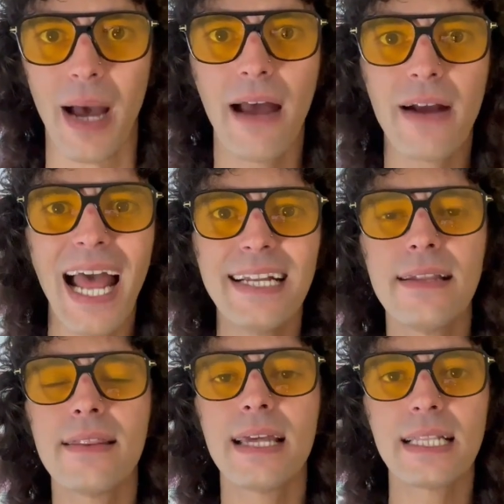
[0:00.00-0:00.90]

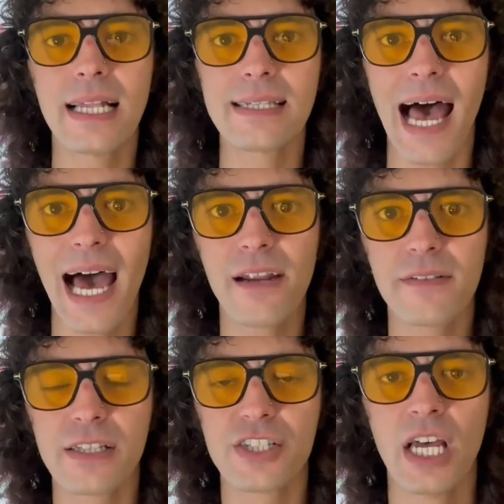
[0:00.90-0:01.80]
Anything that's out
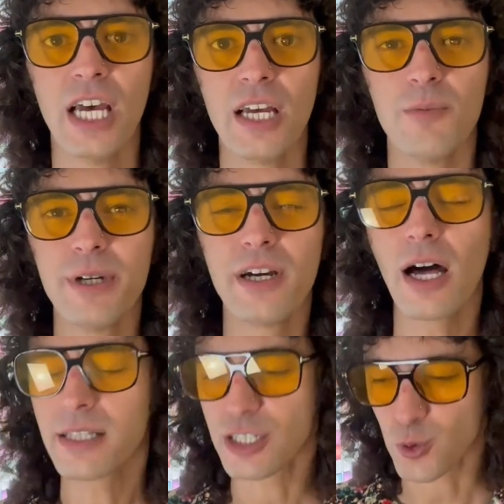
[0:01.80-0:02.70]
of this, we
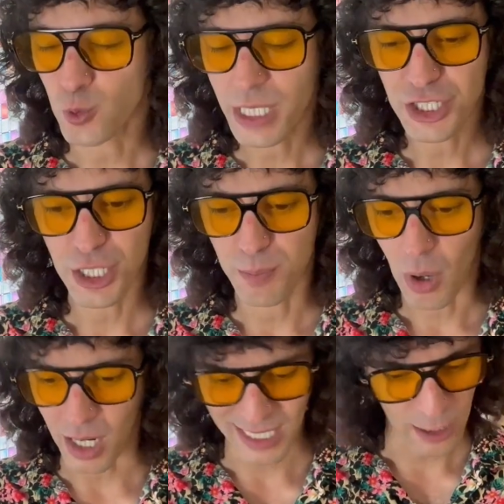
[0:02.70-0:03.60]
got this rigid
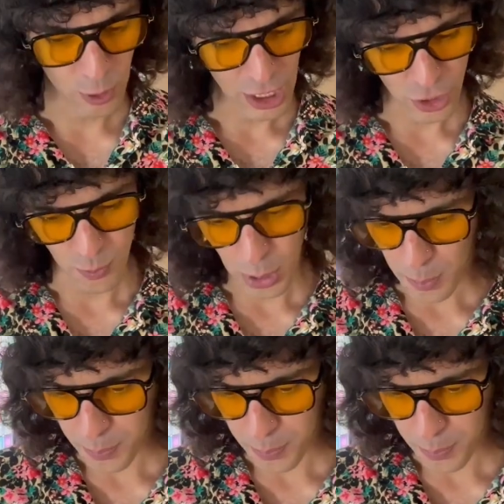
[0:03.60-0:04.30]
box that we like to put